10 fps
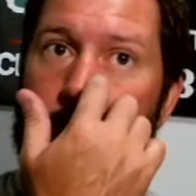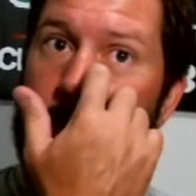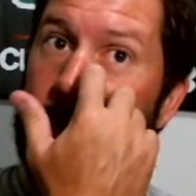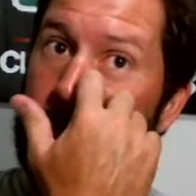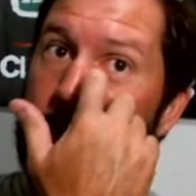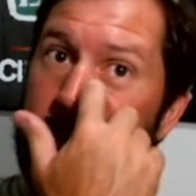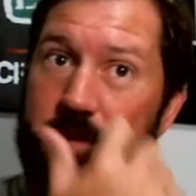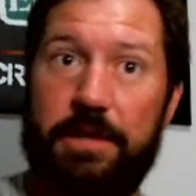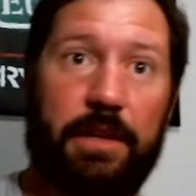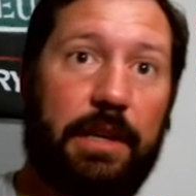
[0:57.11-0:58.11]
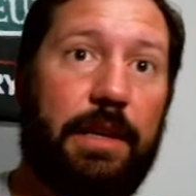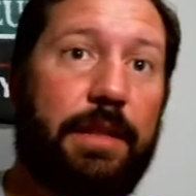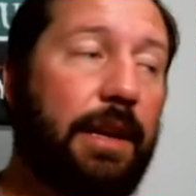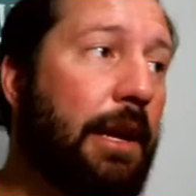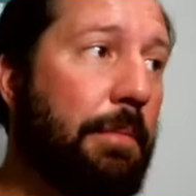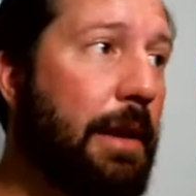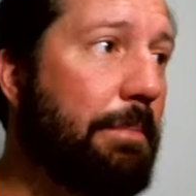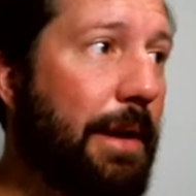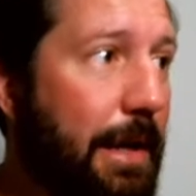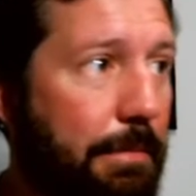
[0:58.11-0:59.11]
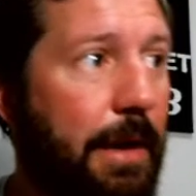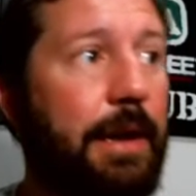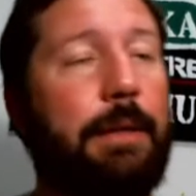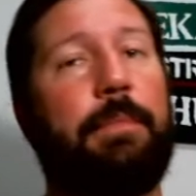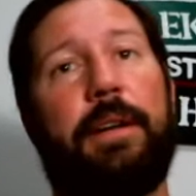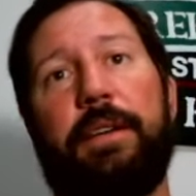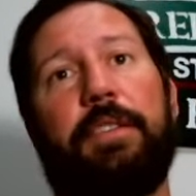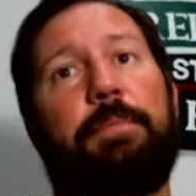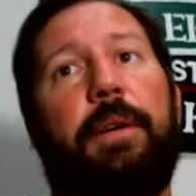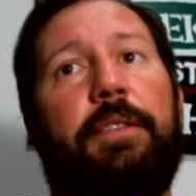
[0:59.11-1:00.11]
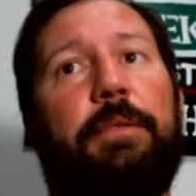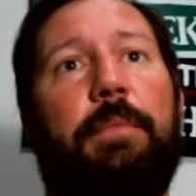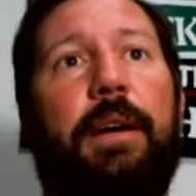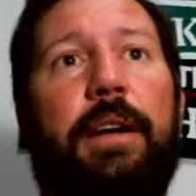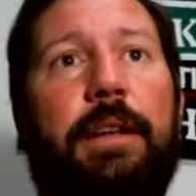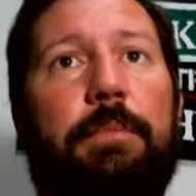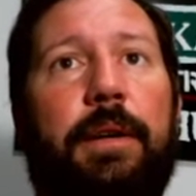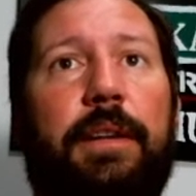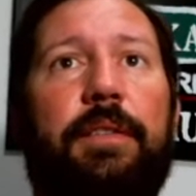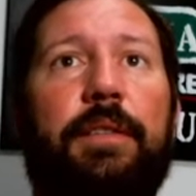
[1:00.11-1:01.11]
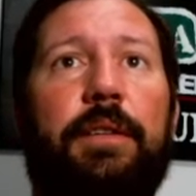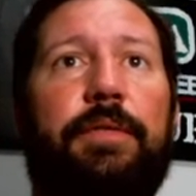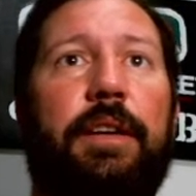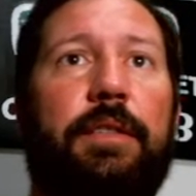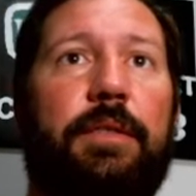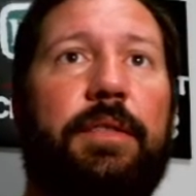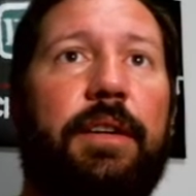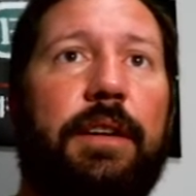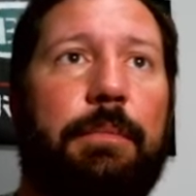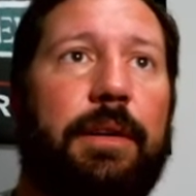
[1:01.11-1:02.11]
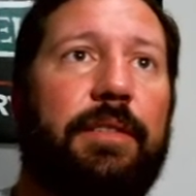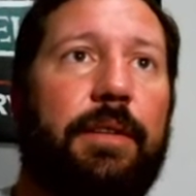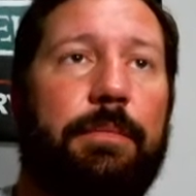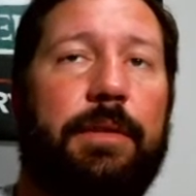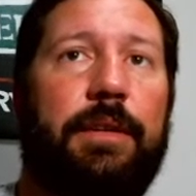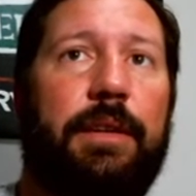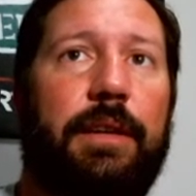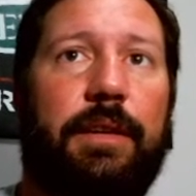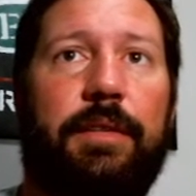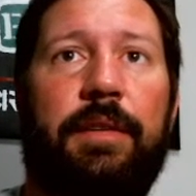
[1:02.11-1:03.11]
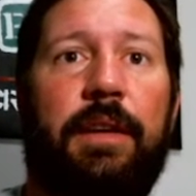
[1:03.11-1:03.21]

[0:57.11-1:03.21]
And I'm not shilling anything. I'm not paid by anybody or sponsored by anybody. So if I do talk about something, it is